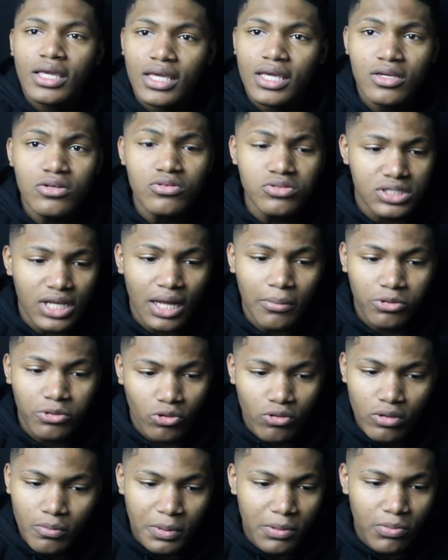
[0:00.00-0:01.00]
Can you stop
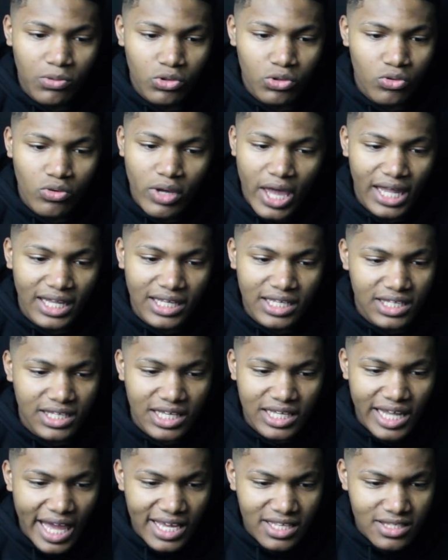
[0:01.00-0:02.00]
throwing people through
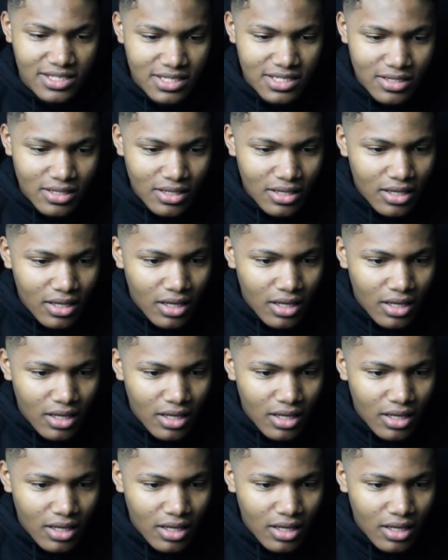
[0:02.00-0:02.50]
LED lights?